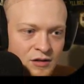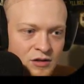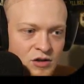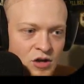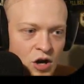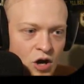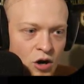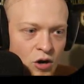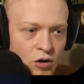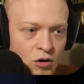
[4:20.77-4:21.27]

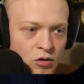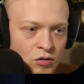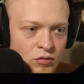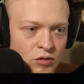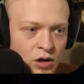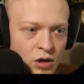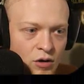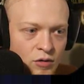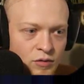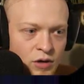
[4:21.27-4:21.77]
No,
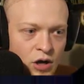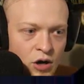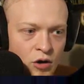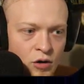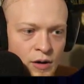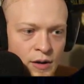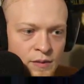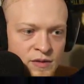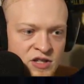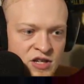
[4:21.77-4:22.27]
no,
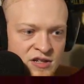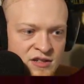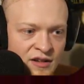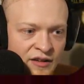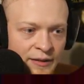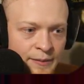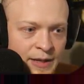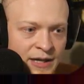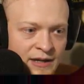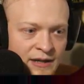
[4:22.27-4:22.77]
no. It was just a
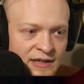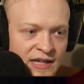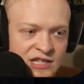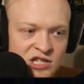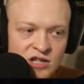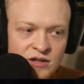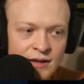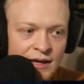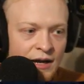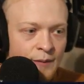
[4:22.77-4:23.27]
limited
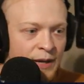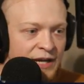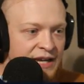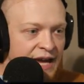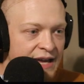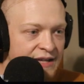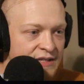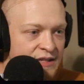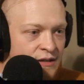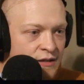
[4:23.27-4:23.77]
edition thing on my
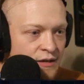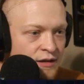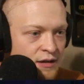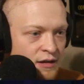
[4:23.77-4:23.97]
desk.